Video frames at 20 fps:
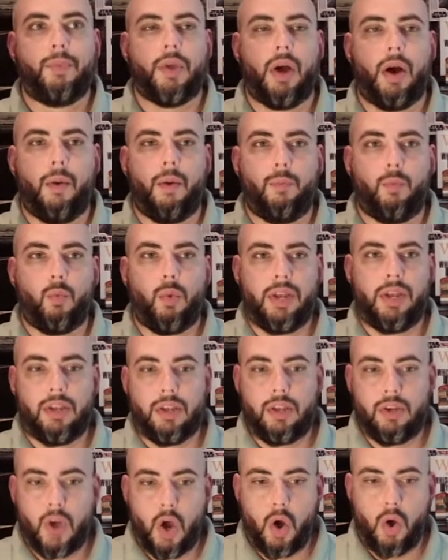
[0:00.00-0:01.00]
Um,
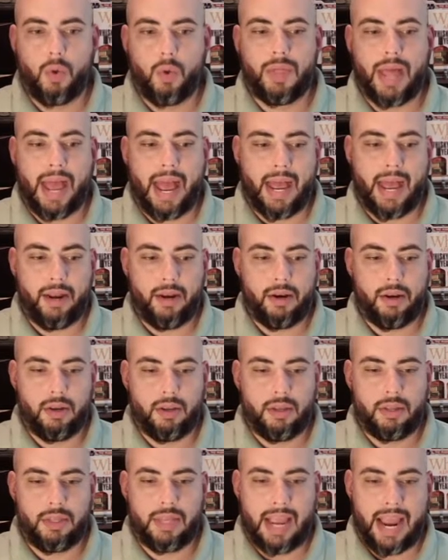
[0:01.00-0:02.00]
we know that
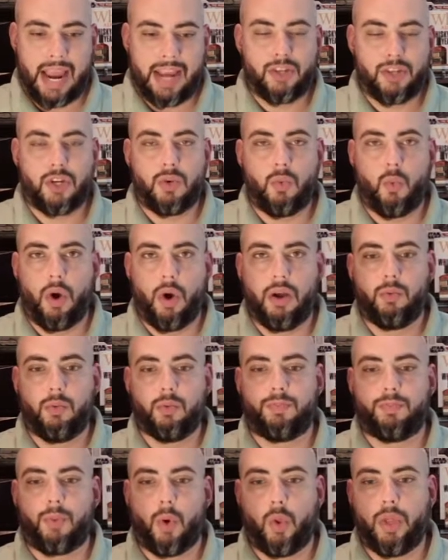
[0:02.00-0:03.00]
the ancient one
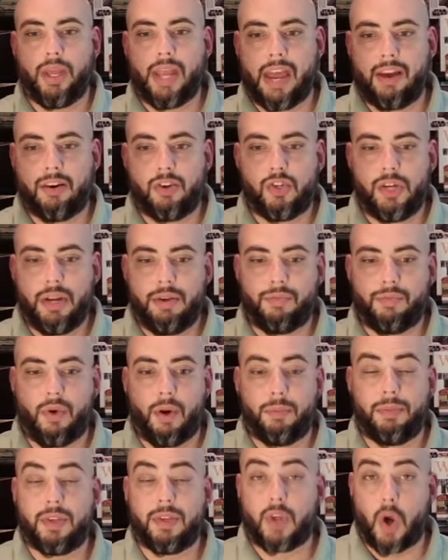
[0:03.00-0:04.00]
was pulling energy
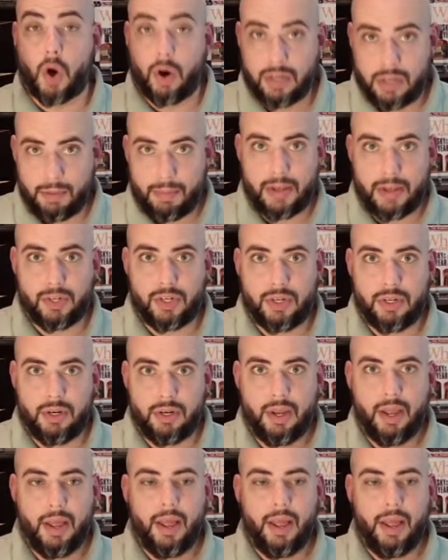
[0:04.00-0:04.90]
from the dark dimension,